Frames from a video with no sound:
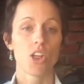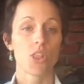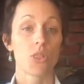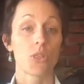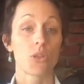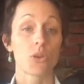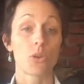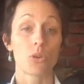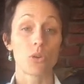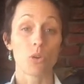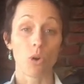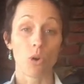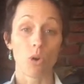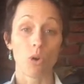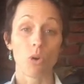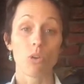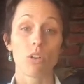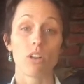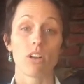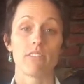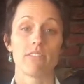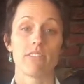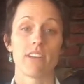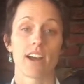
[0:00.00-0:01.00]
The goal
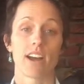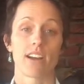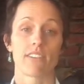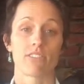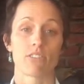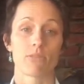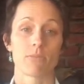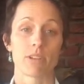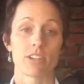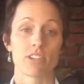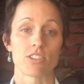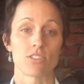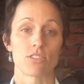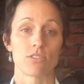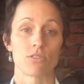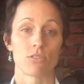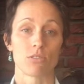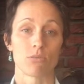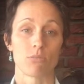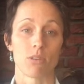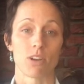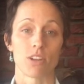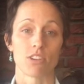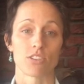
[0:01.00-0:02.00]
of the affirmation or
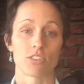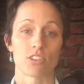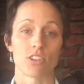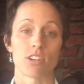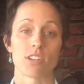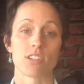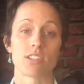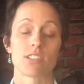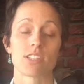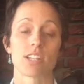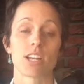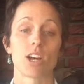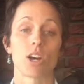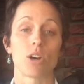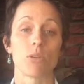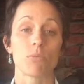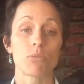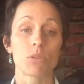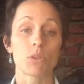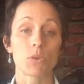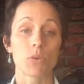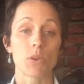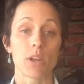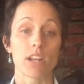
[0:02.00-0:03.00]
mantra is to help
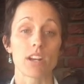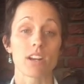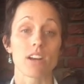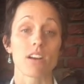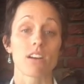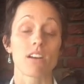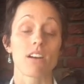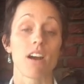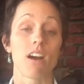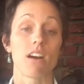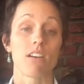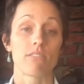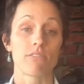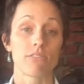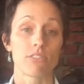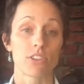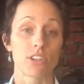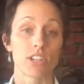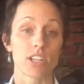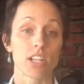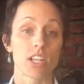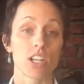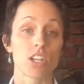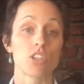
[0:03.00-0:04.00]
create a
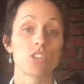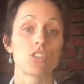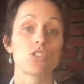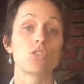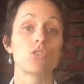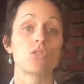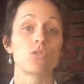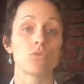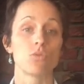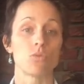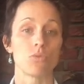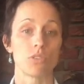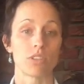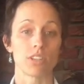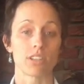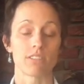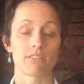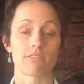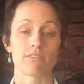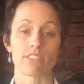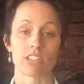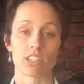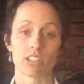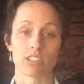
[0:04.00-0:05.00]
comforting, soothing
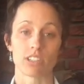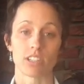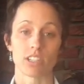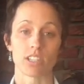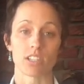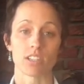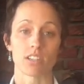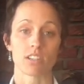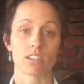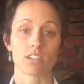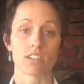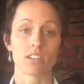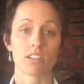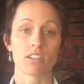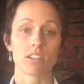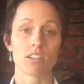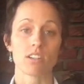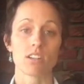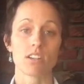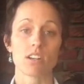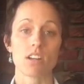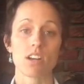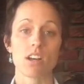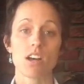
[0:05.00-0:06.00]
feeling.
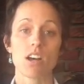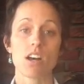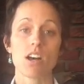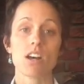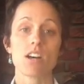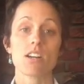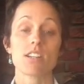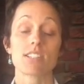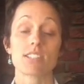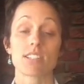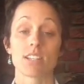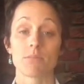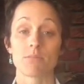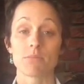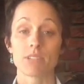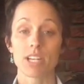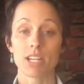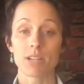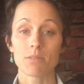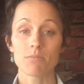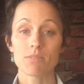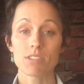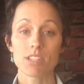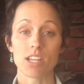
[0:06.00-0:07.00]

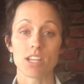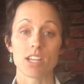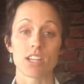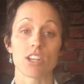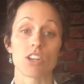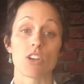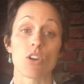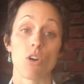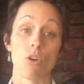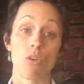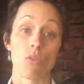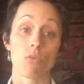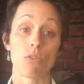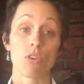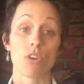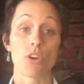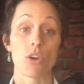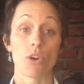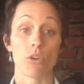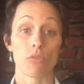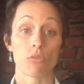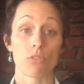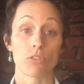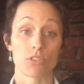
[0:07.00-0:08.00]
Sometimes saying it over and
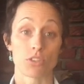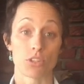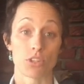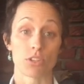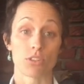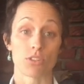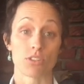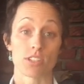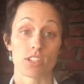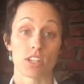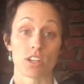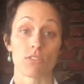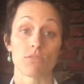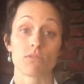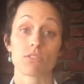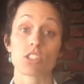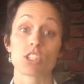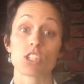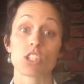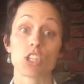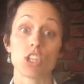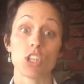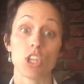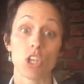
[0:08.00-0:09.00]
over to yourself
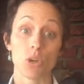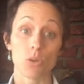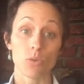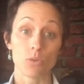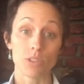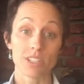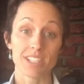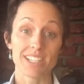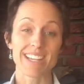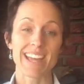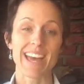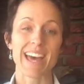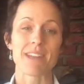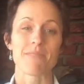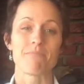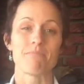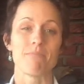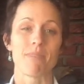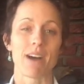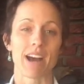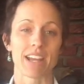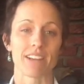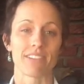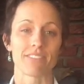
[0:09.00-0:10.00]
slowly and
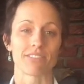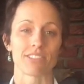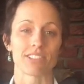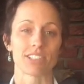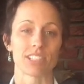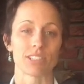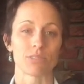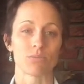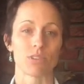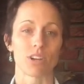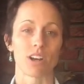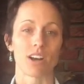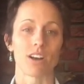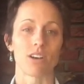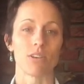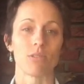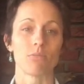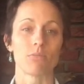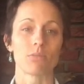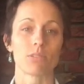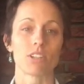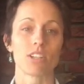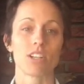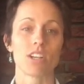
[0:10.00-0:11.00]
mindfully will
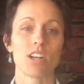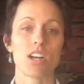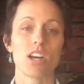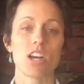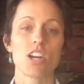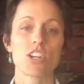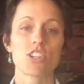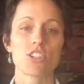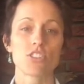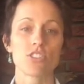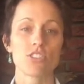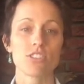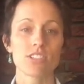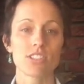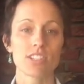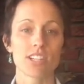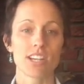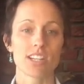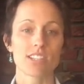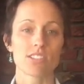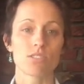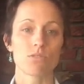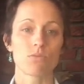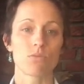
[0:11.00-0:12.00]
help. Just
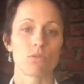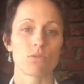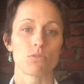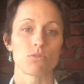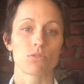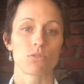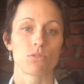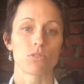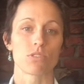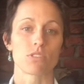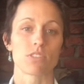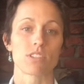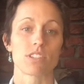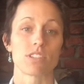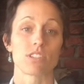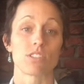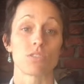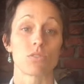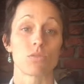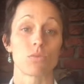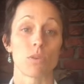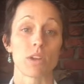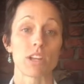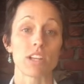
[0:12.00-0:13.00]
as the rose quartz is
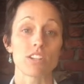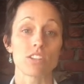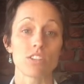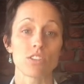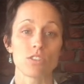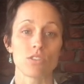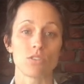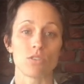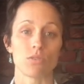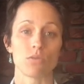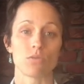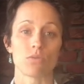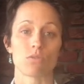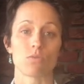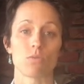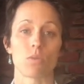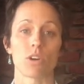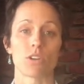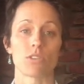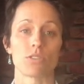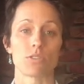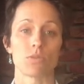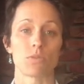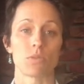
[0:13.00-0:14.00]
great to use
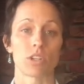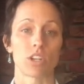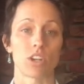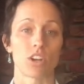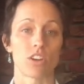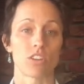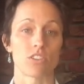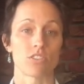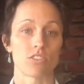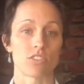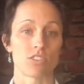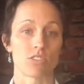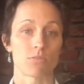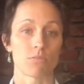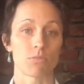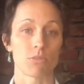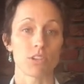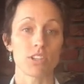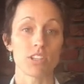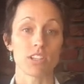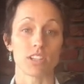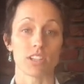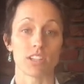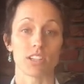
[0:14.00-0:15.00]
while doing conscious
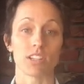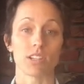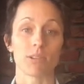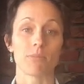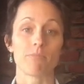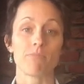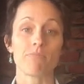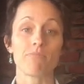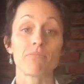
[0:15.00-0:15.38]
breathing,